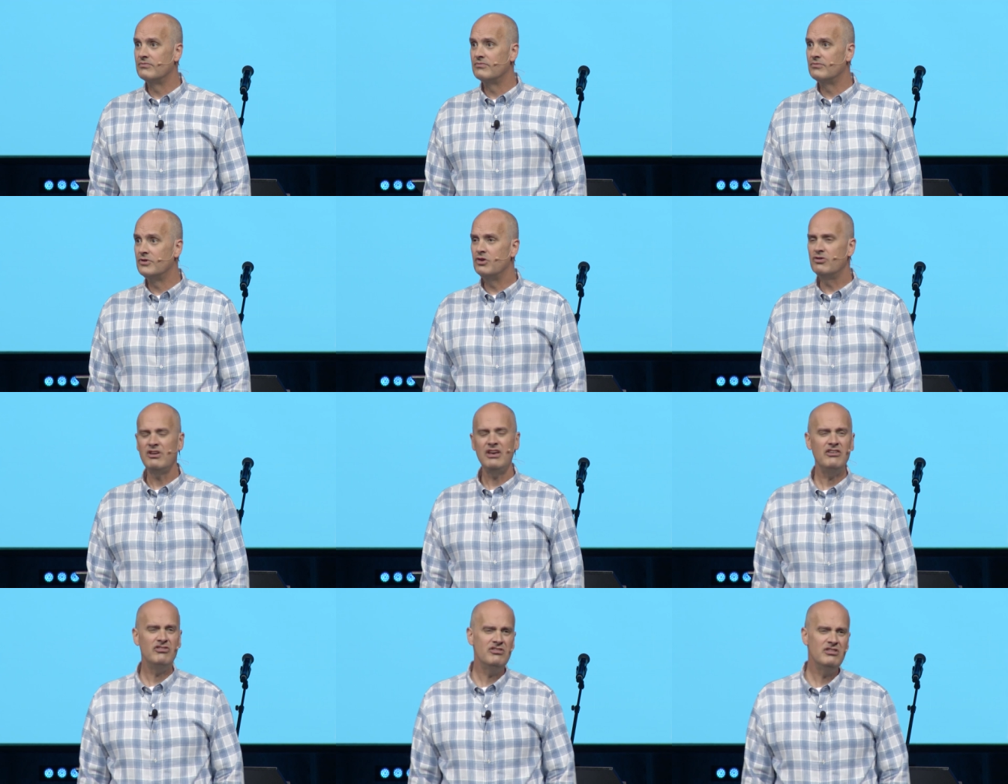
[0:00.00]
You
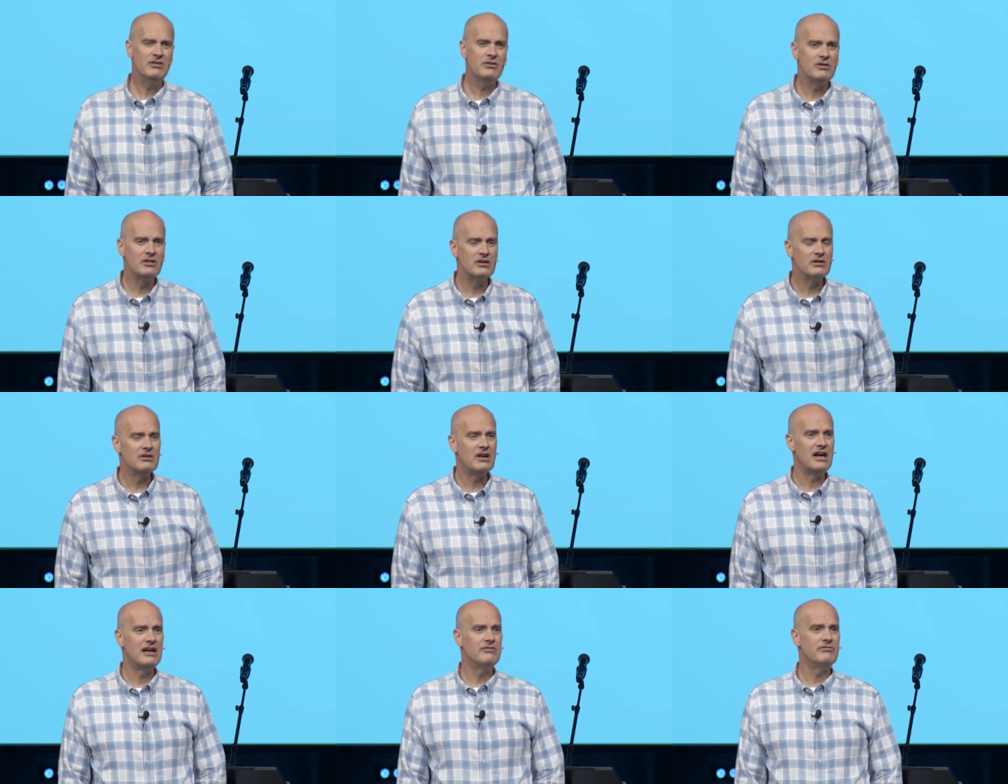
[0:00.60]
say, isn't there a little
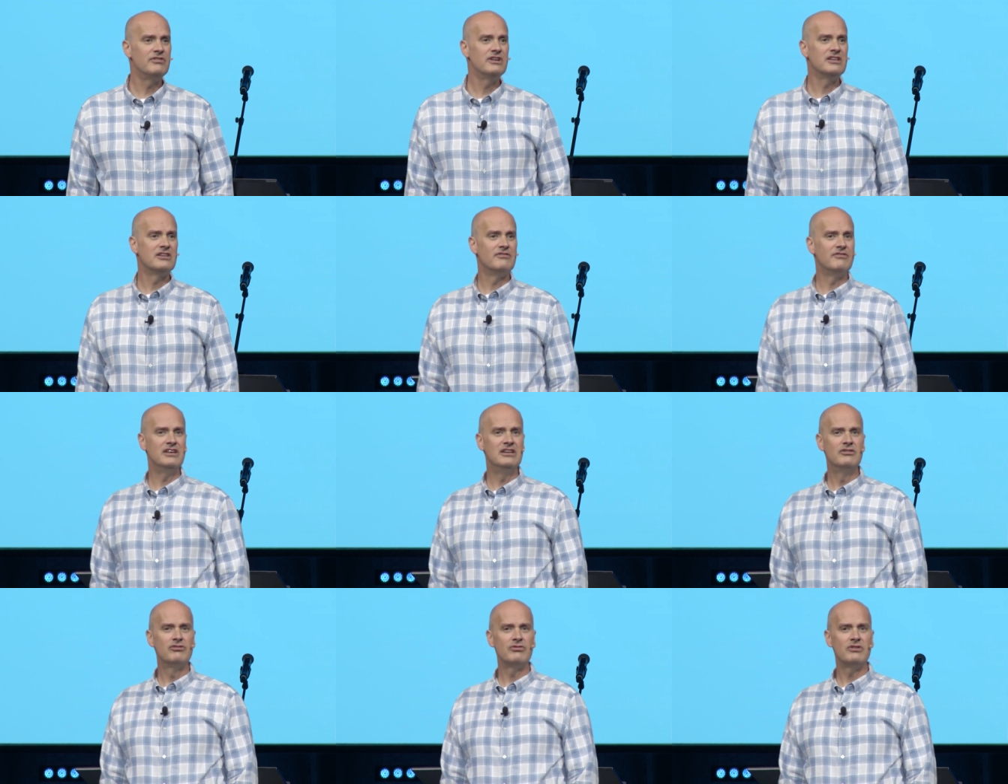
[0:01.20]
conflict
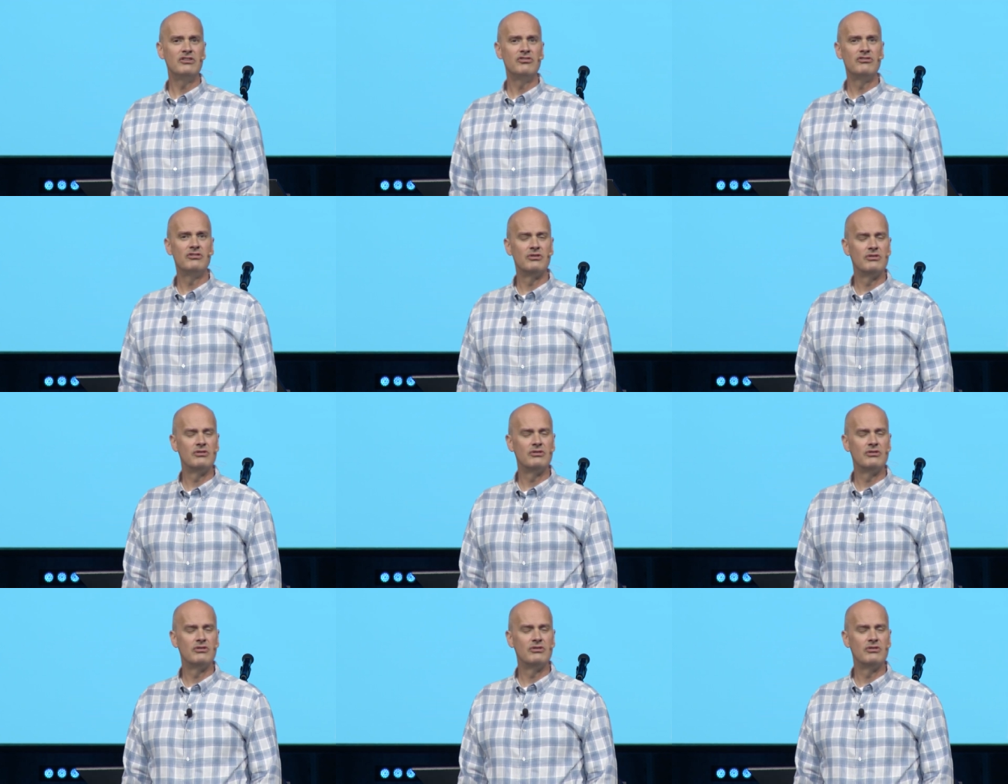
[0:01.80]
of interest?